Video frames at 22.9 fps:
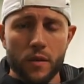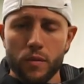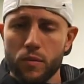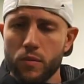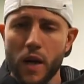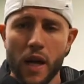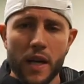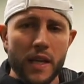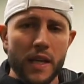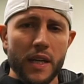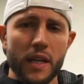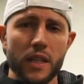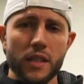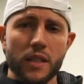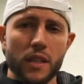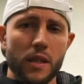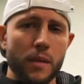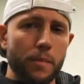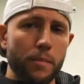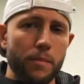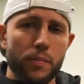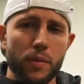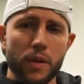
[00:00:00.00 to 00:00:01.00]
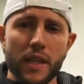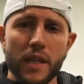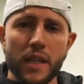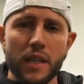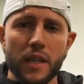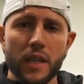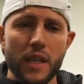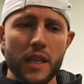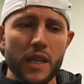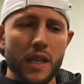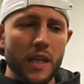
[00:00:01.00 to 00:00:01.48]
The running is
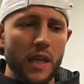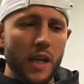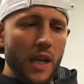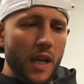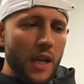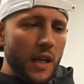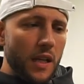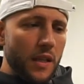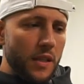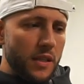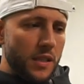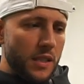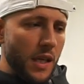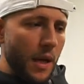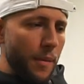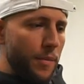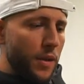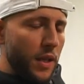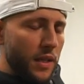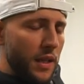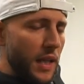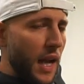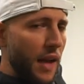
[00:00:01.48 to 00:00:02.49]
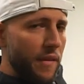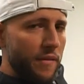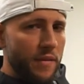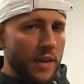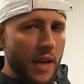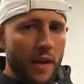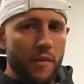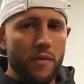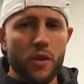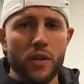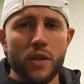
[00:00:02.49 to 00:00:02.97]
completely something that I've
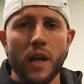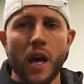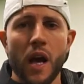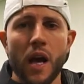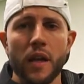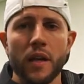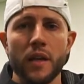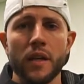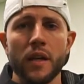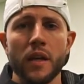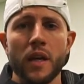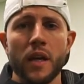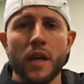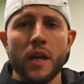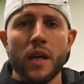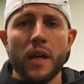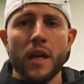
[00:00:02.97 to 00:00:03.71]
never done,